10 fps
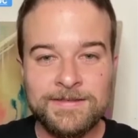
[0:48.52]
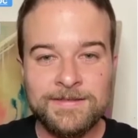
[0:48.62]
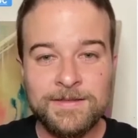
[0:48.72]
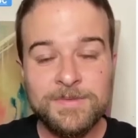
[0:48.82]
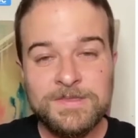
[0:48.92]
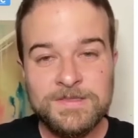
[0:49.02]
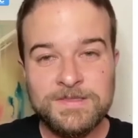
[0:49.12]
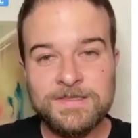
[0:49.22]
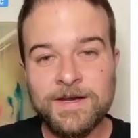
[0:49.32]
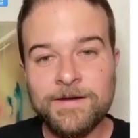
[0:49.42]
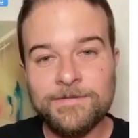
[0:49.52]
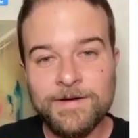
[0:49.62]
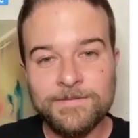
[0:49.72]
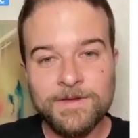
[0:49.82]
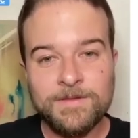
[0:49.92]
the business that I
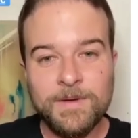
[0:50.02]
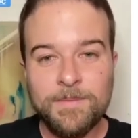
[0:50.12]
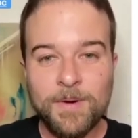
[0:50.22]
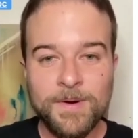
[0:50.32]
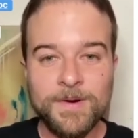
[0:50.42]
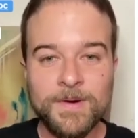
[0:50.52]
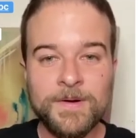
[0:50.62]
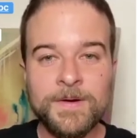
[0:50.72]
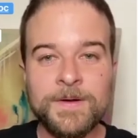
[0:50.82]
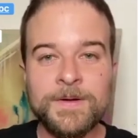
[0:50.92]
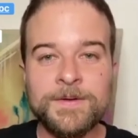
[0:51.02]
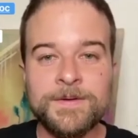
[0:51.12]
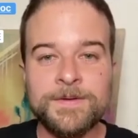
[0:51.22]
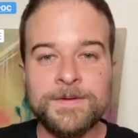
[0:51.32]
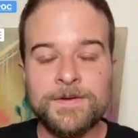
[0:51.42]
run with my partner
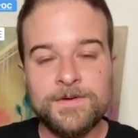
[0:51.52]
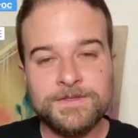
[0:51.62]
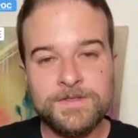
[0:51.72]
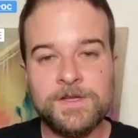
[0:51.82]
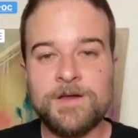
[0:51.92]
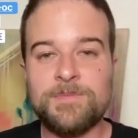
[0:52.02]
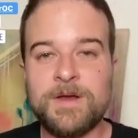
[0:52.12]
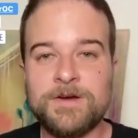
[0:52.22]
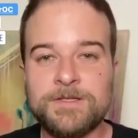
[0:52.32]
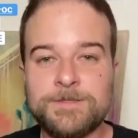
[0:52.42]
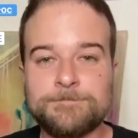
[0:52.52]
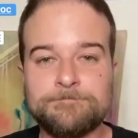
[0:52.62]
called Salon Benders.